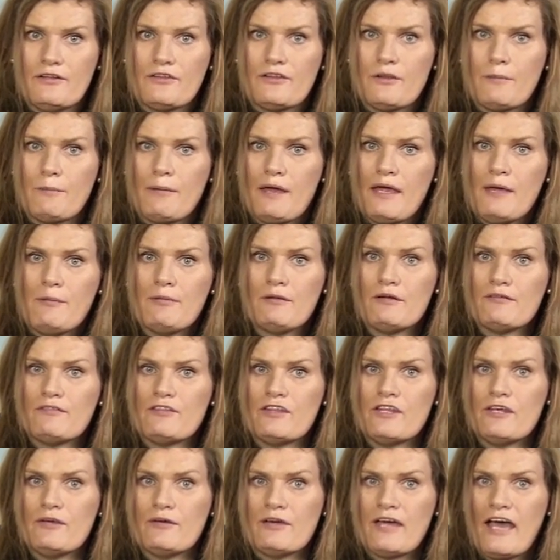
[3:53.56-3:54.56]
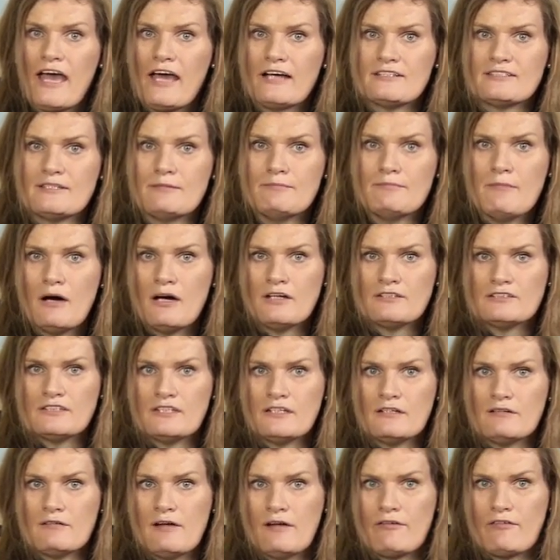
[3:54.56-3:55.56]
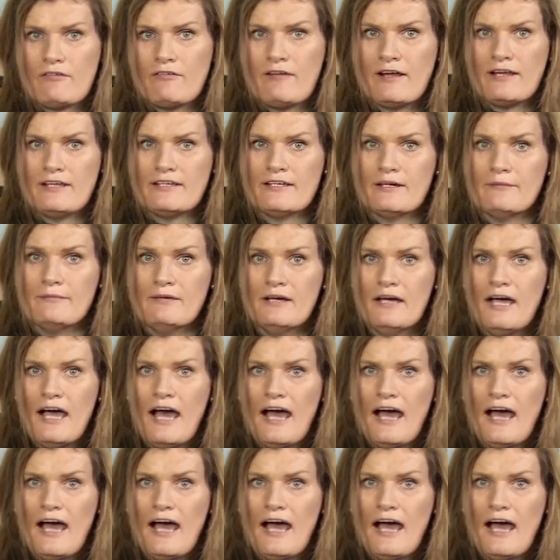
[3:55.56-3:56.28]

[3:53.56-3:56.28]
The people of the UK are demanding a referendum,